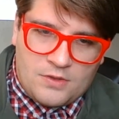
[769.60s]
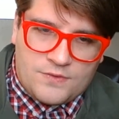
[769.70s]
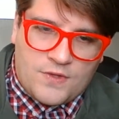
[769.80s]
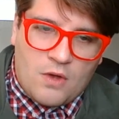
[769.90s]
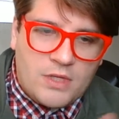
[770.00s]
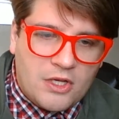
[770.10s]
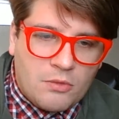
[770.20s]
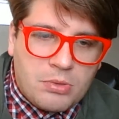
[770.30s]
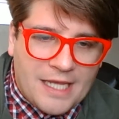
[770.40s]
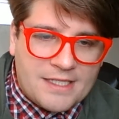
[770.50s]
So
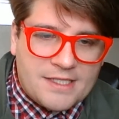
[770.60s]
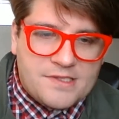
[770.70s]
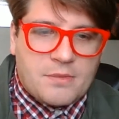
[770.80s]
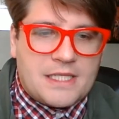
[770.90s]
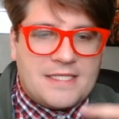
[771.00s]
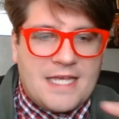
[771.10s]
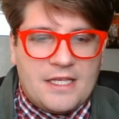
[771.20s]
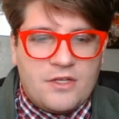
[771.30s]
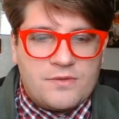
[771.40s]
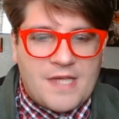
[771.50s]
Neoplatonism
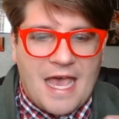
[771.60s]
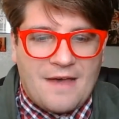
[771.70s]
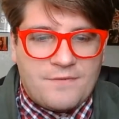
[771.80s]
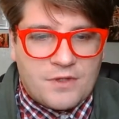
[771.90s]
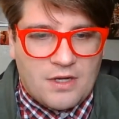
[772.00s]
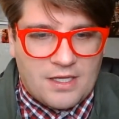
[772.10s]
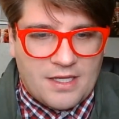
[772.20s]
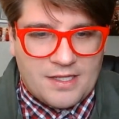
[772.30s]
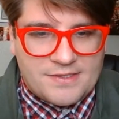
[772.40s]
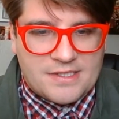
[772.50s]
continues after
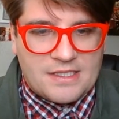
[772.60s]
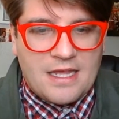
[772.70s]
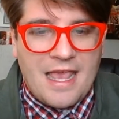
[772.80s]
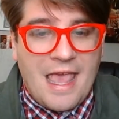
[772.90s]
Augustine